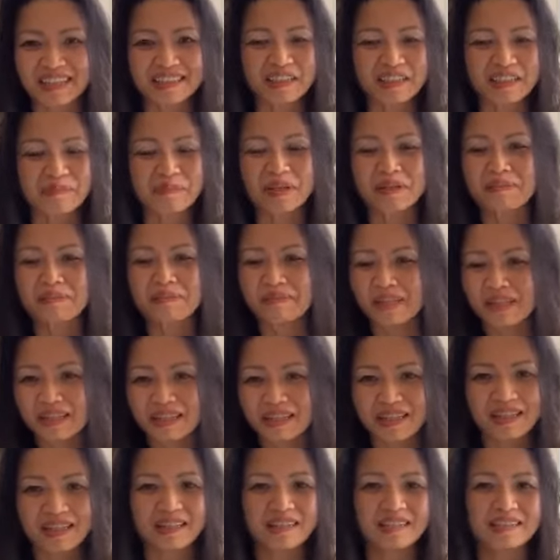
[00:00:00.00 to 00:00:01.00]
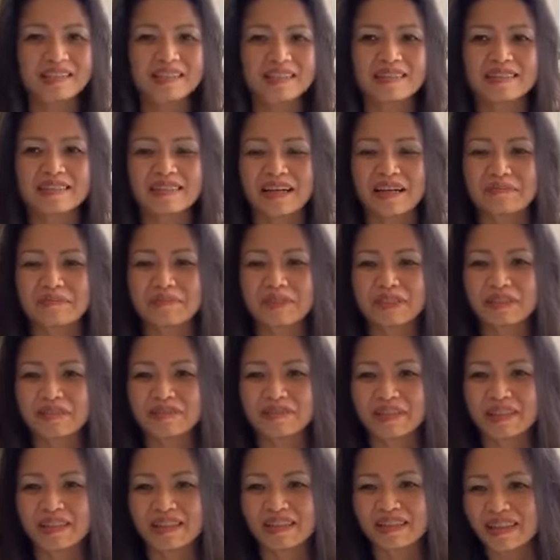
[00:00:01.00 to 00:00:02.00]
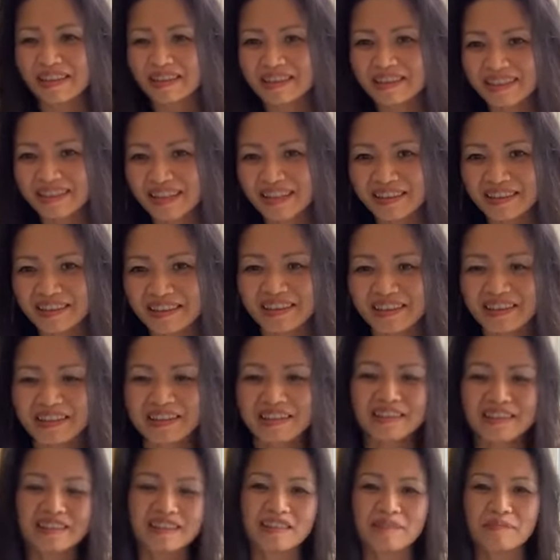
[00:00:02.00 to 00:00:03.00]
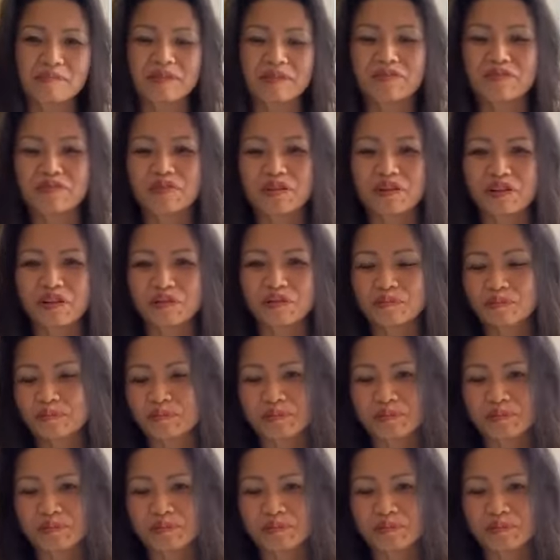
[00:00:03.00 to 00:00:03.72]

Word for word: because I'm in meetings, I'm doing things like this. And before